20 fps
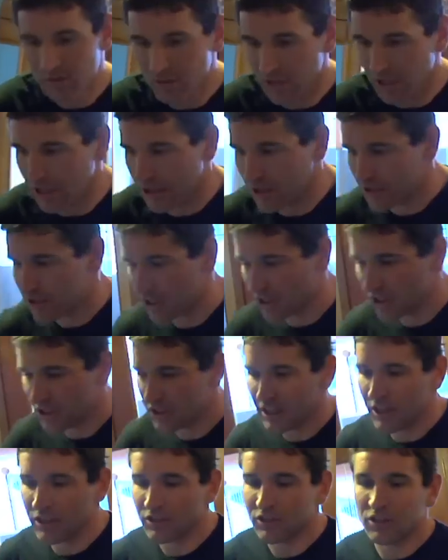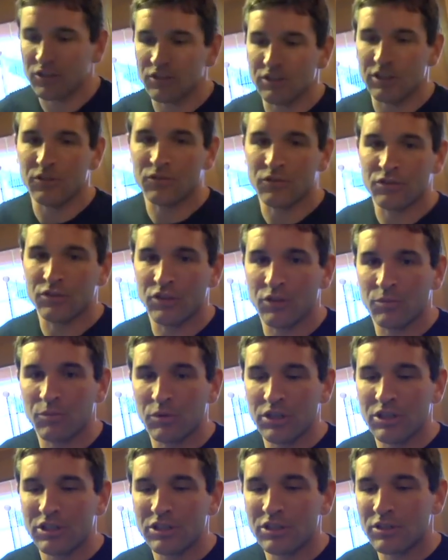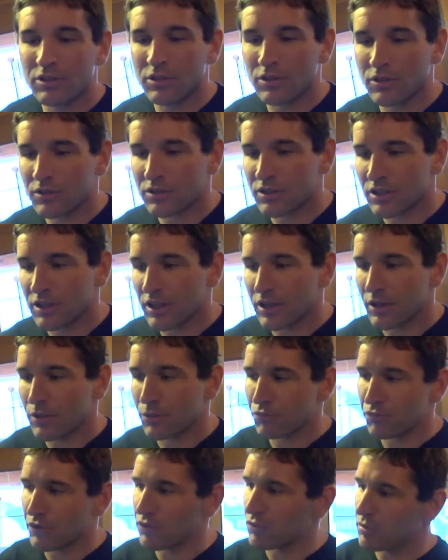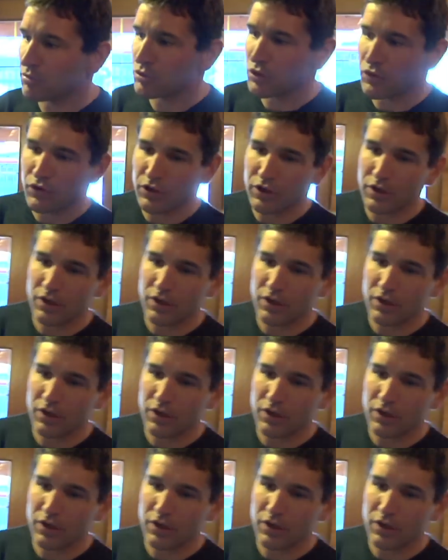Okay, this is like the downstairs entrance to the place. There's 3 rooms over